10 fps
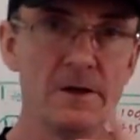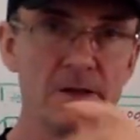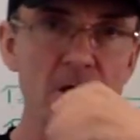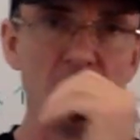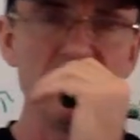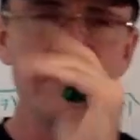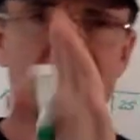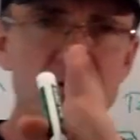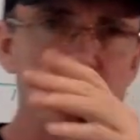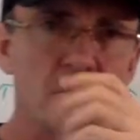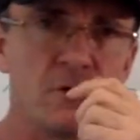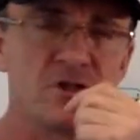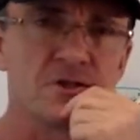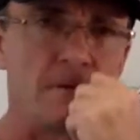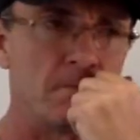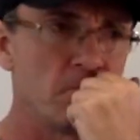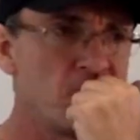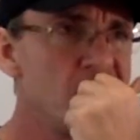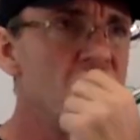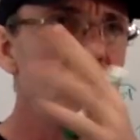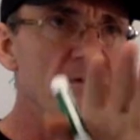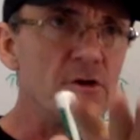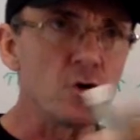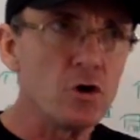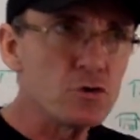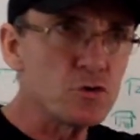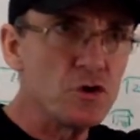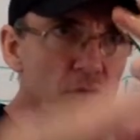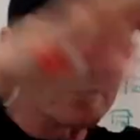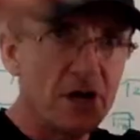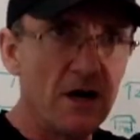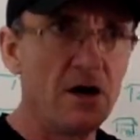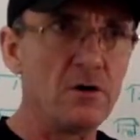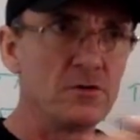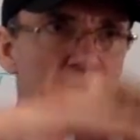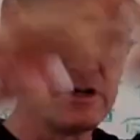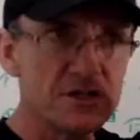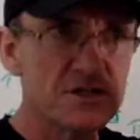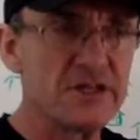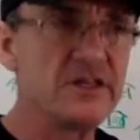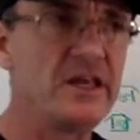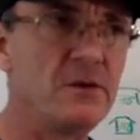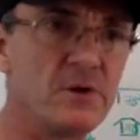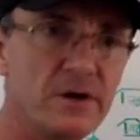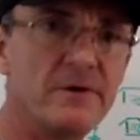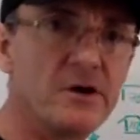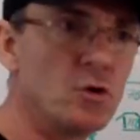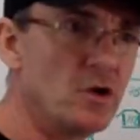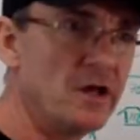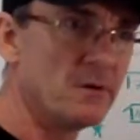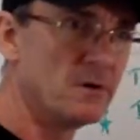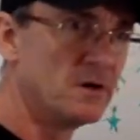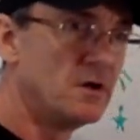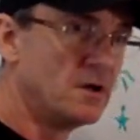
Now, let me ask you a question. When you go to your town, city, wherever you live,